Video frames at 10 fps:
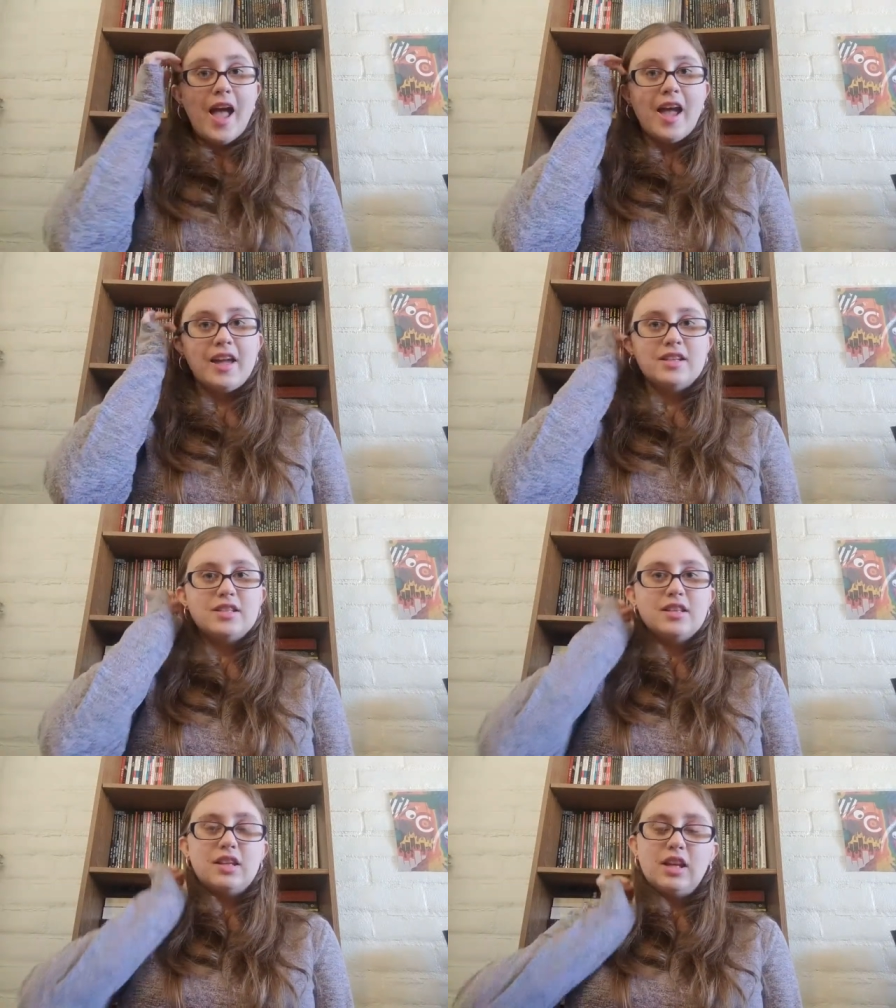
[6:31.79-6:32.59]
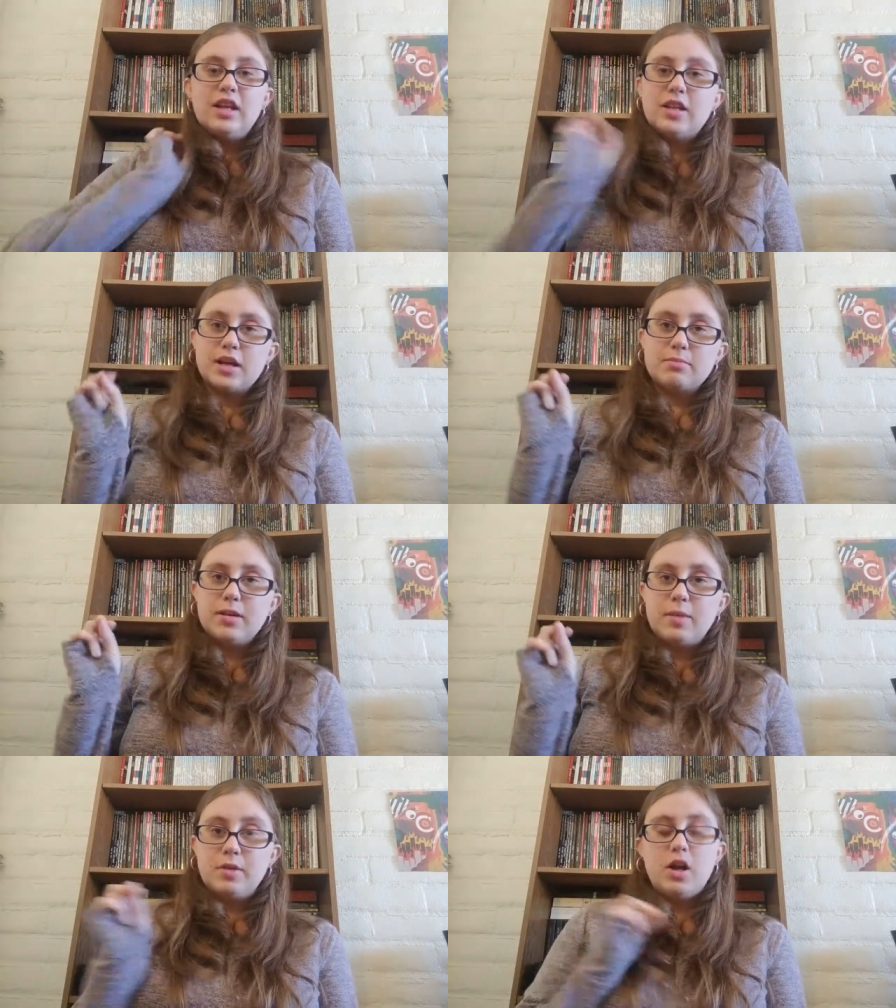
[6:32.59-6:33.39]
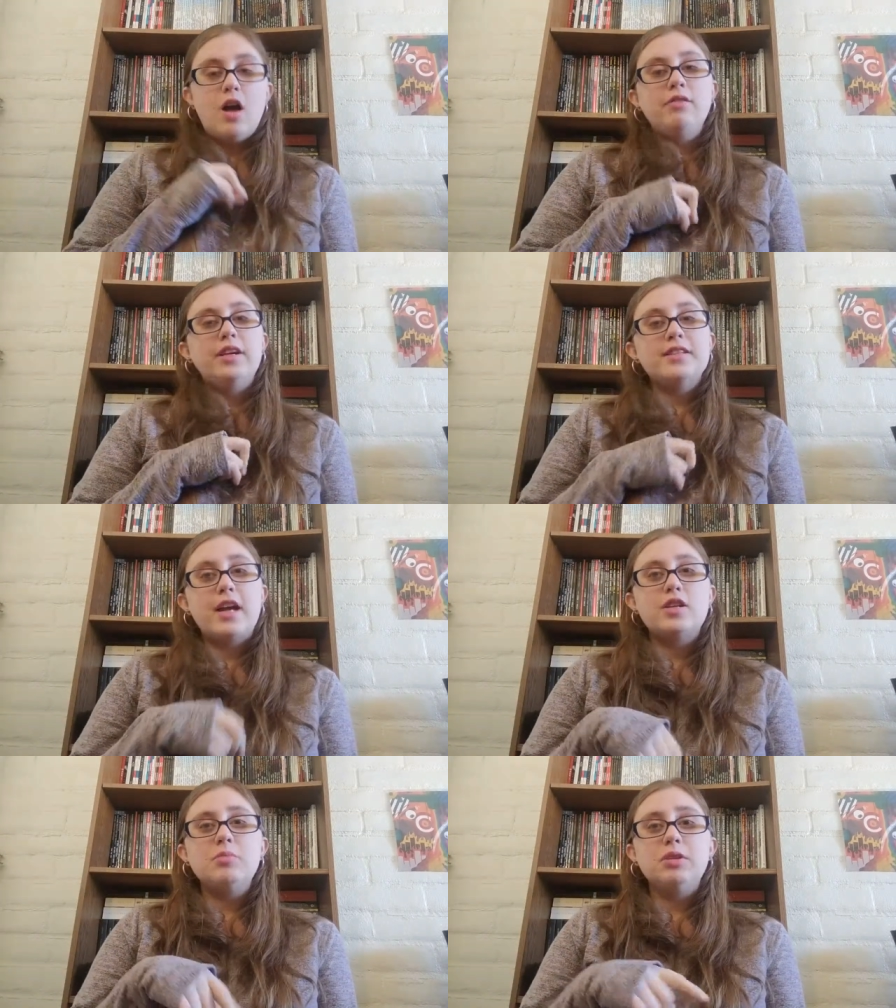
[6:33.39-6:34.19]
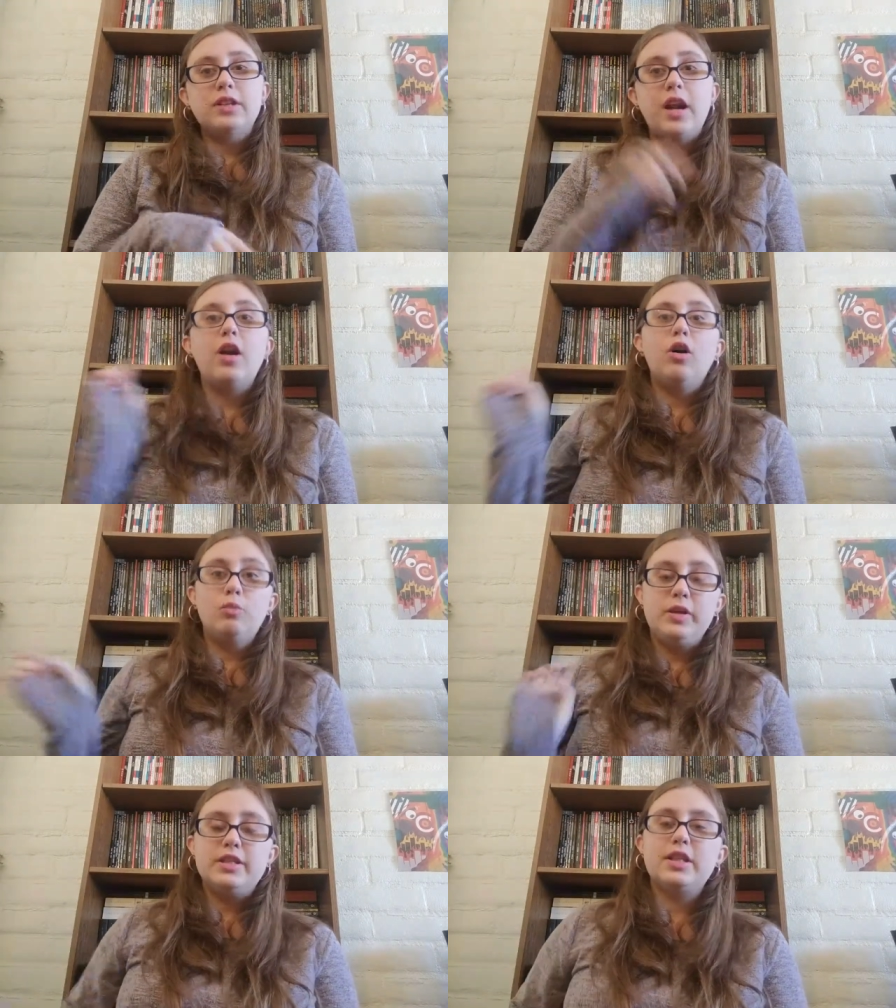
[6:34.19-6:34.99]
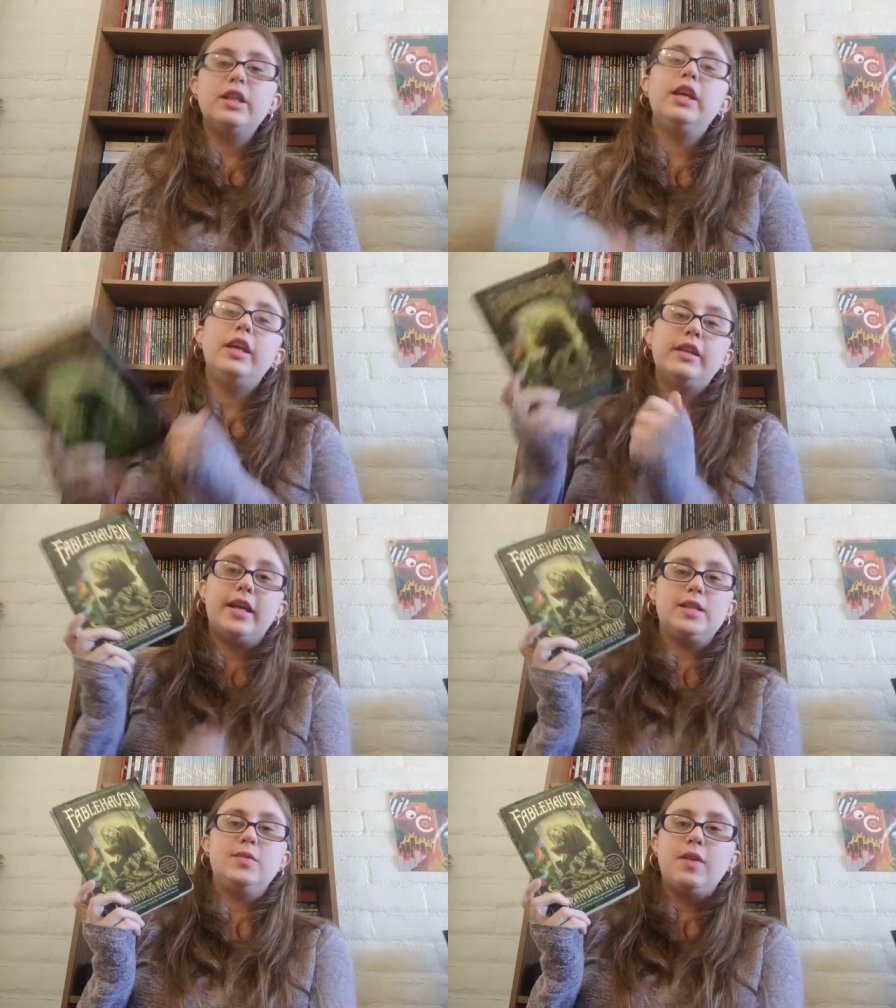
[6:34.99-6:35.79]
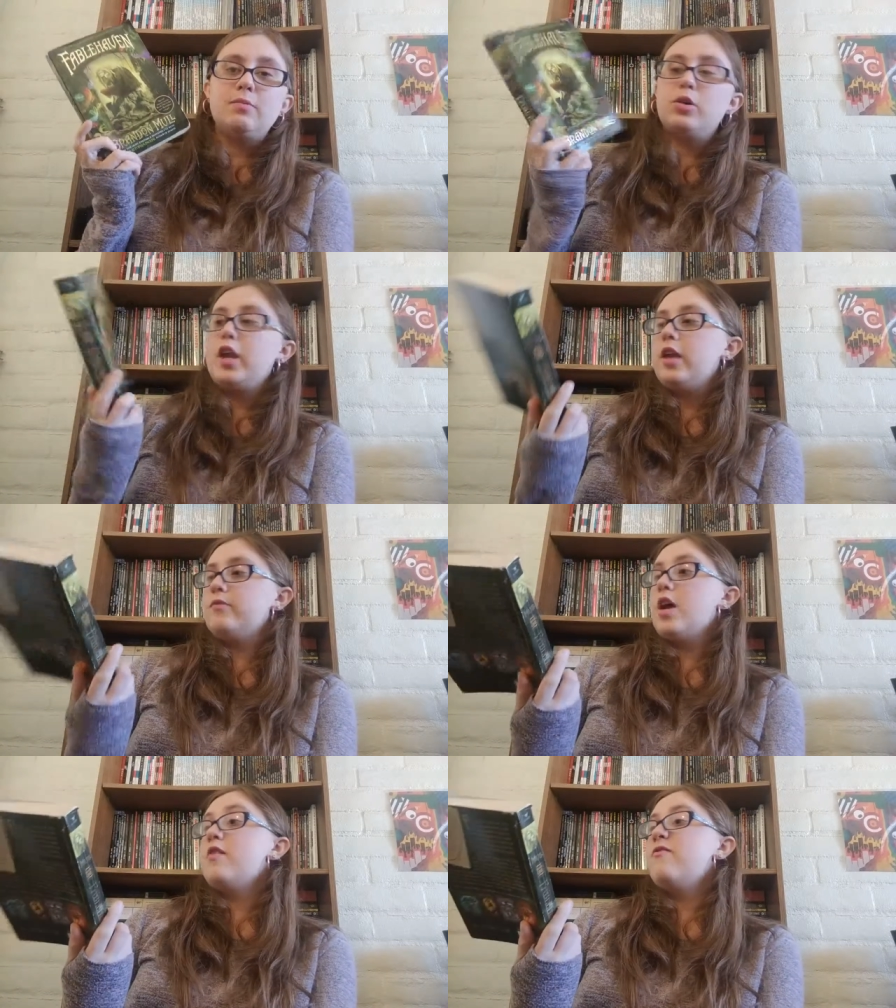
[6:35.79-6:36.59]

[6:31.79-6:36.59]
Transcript: And the next book I'm unhauling is actually a book that I hauled recently, and that's Fable Haven.